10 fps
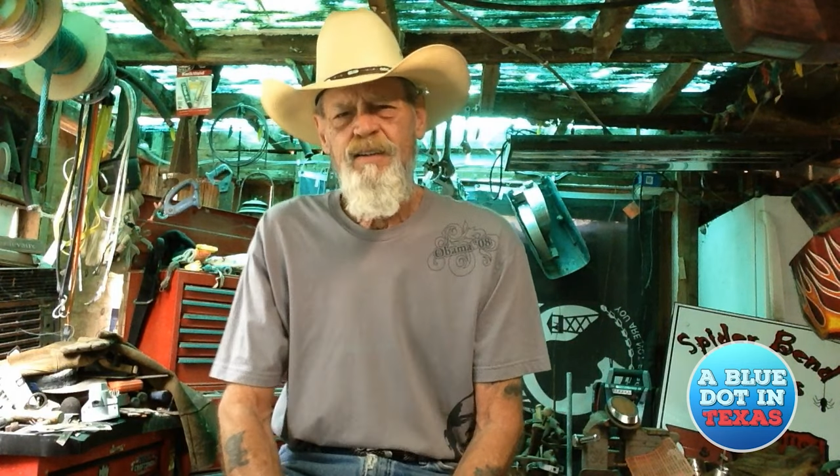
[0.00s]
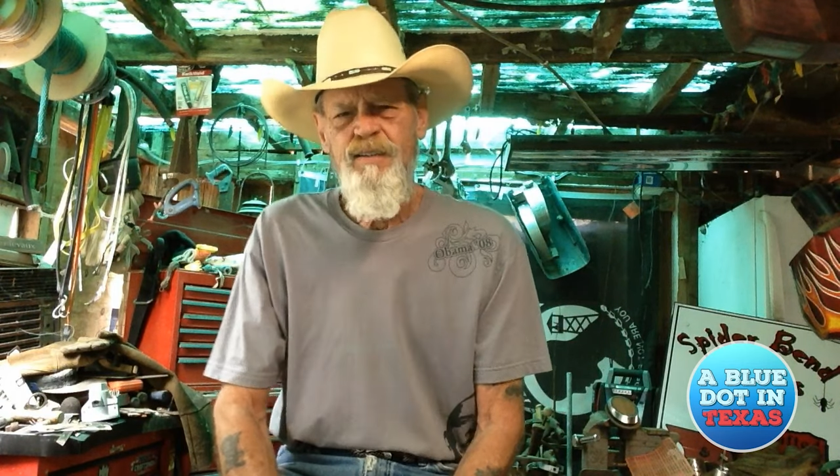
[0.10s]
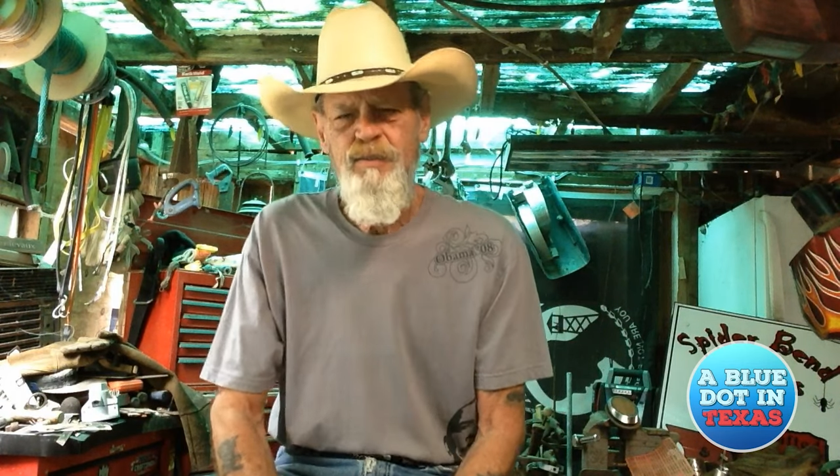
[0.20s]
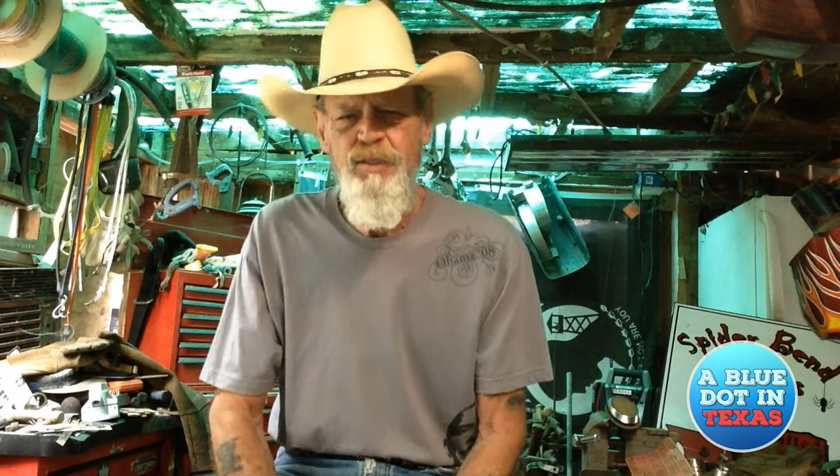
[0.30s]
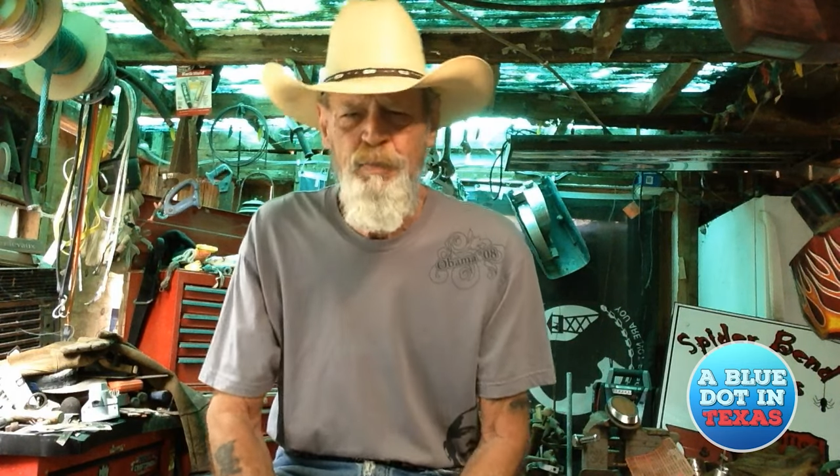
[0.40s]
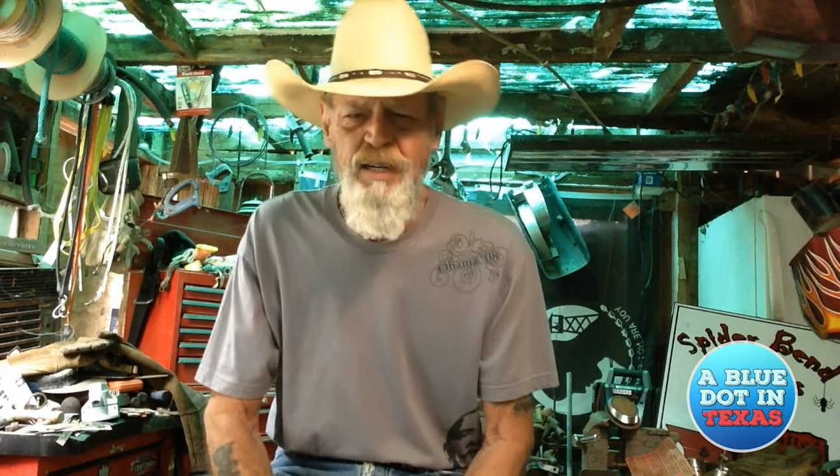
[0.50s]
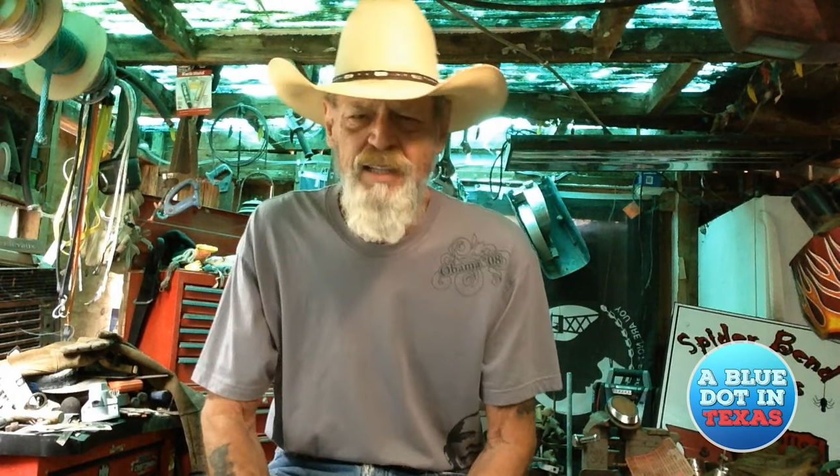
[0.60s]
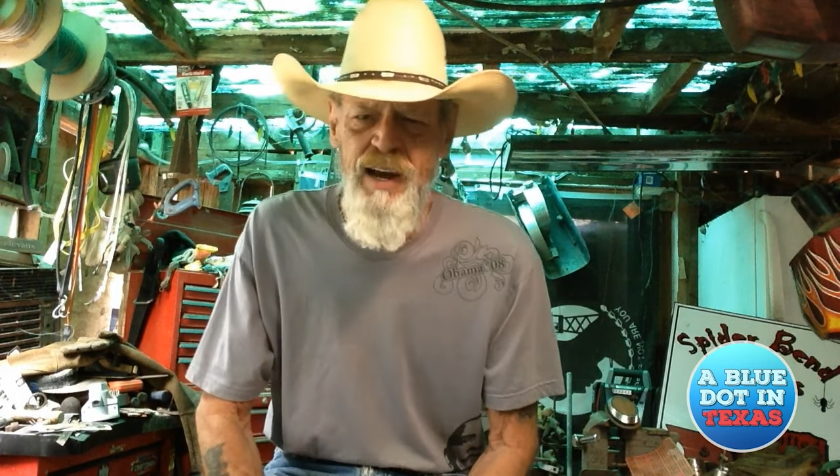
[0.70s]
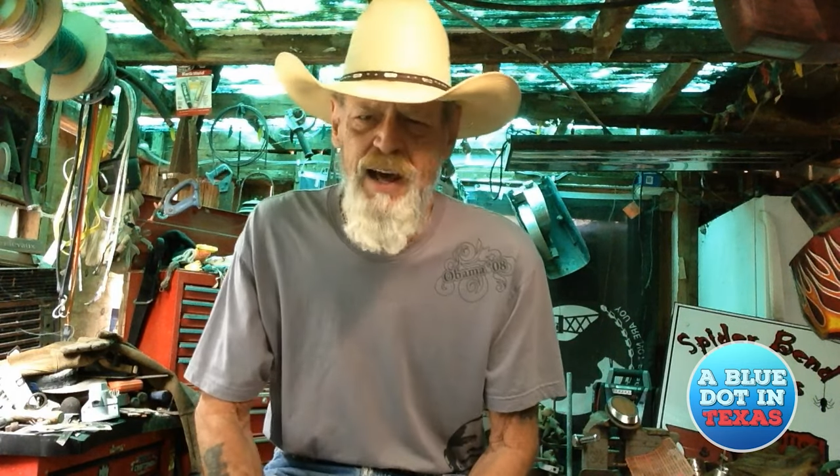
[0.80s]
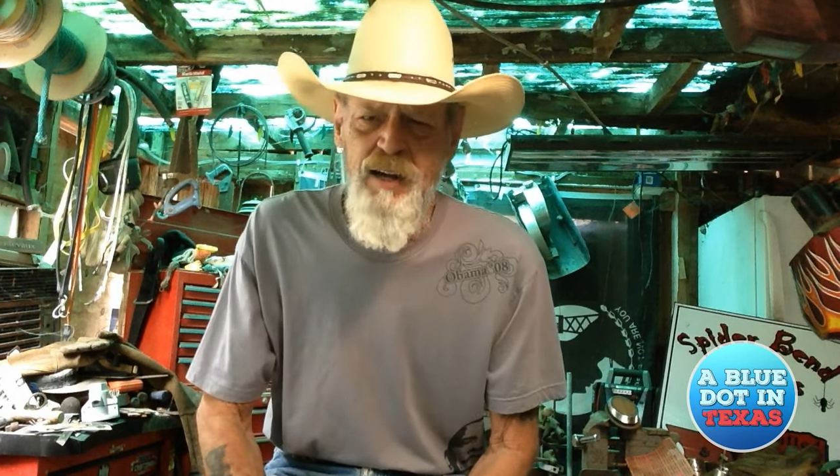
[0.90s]
Would you pick
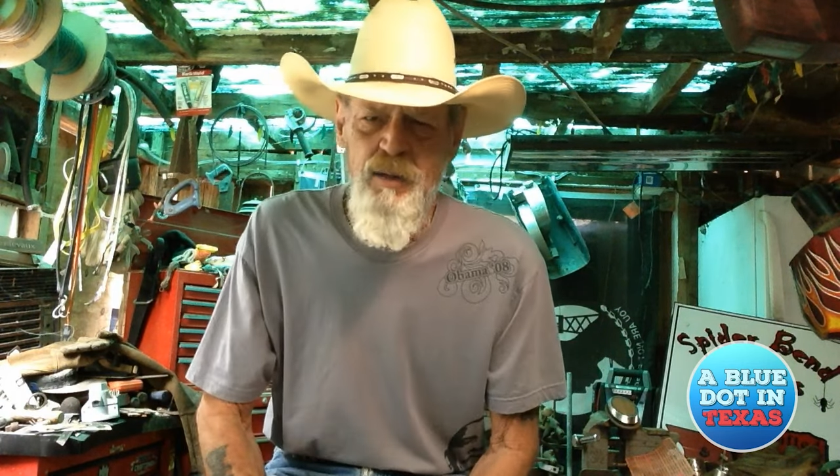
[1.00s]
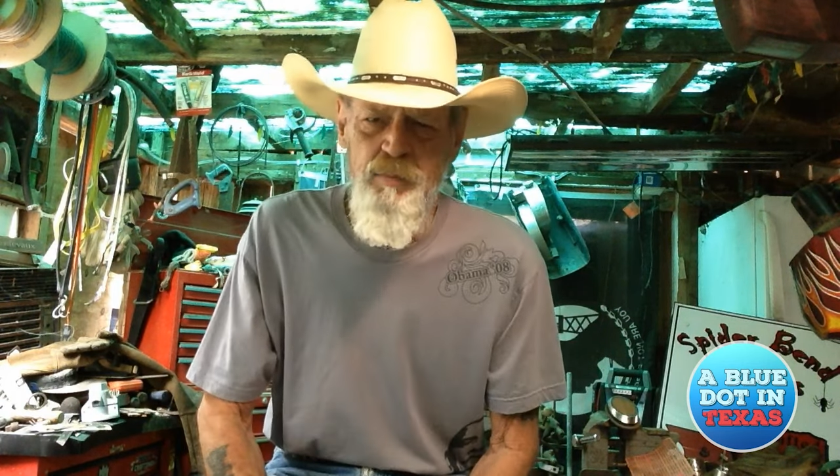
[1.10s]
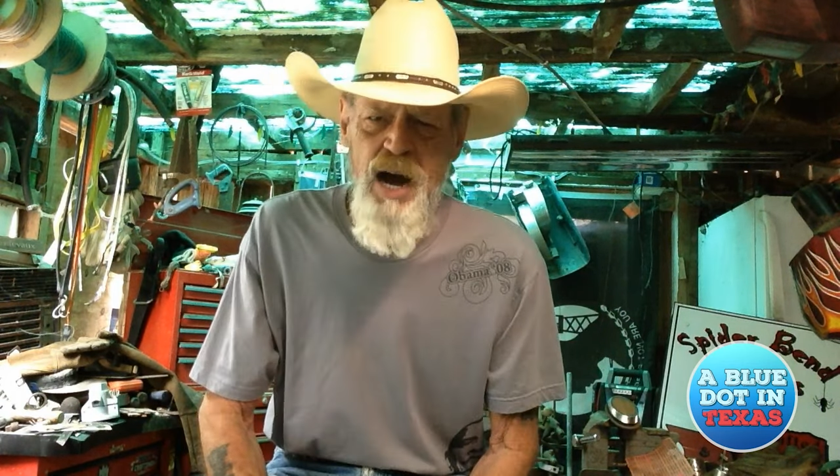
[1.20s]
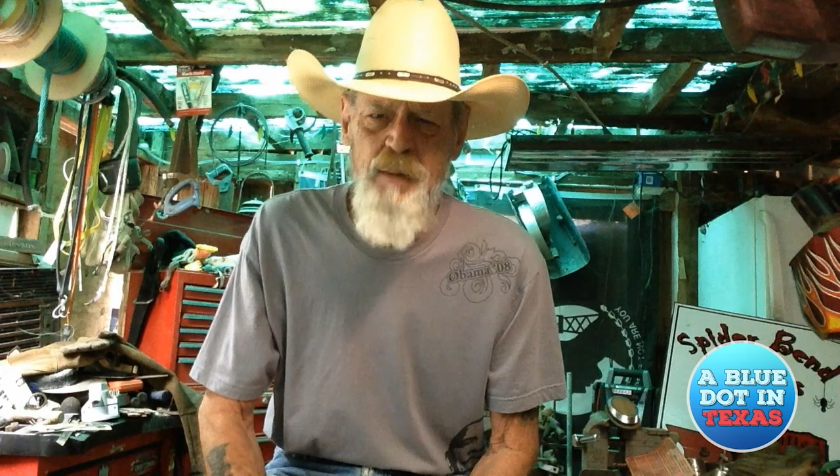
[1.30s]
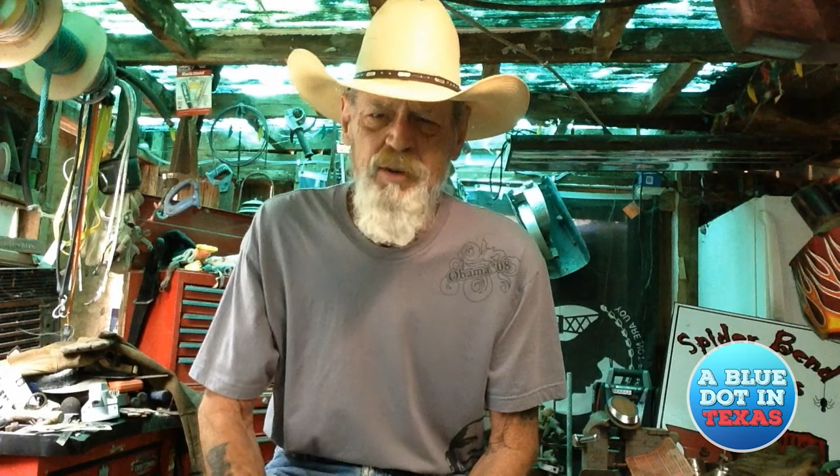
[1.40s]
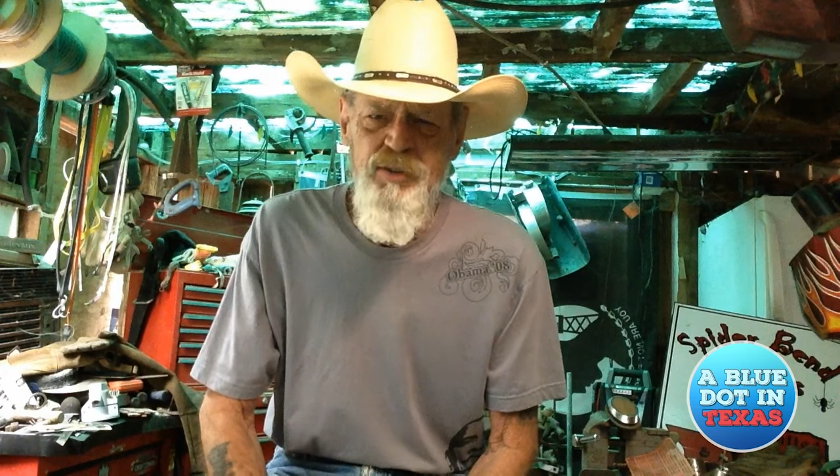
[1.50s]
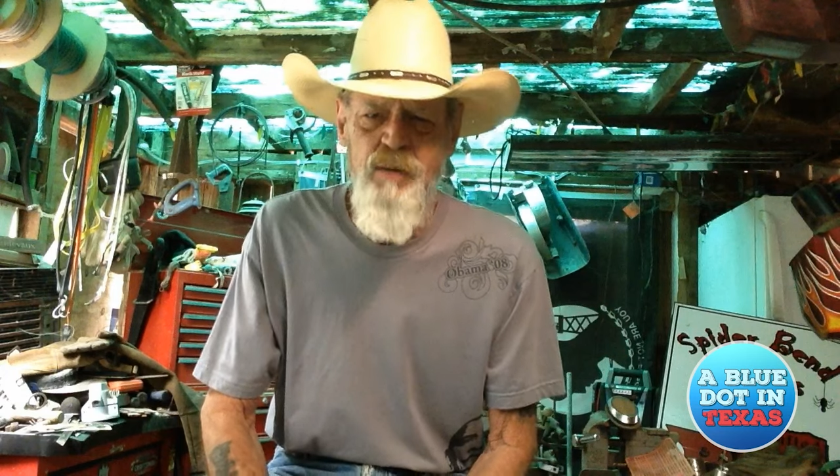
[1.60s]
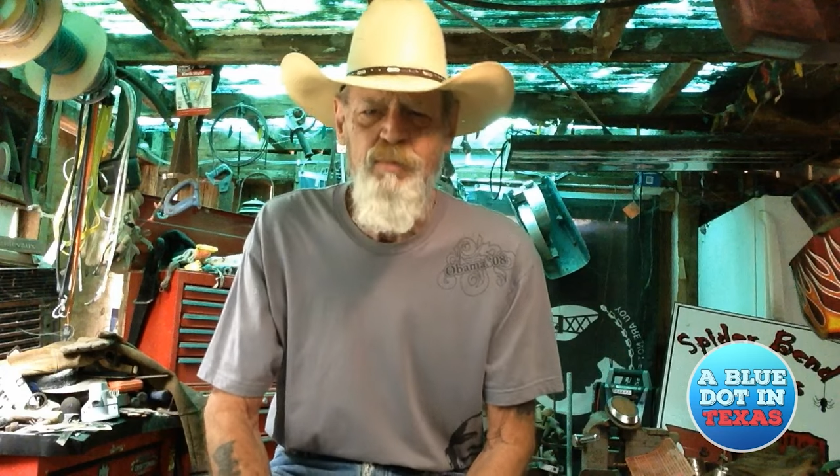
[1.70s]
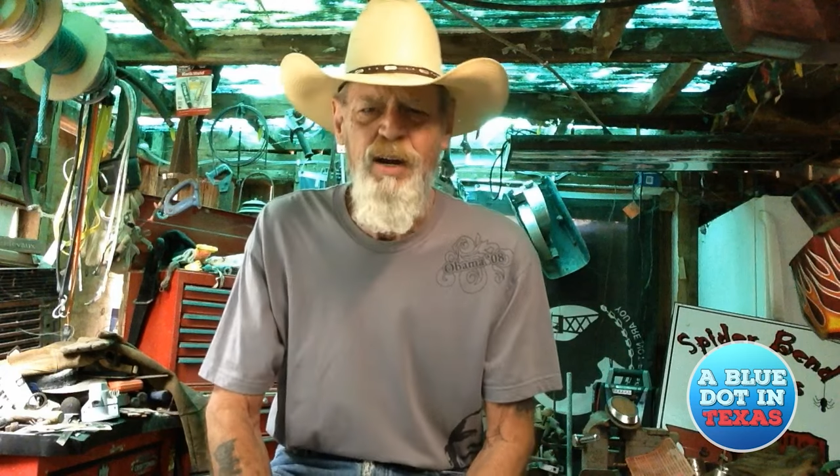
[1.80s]
that out of the Bible or something?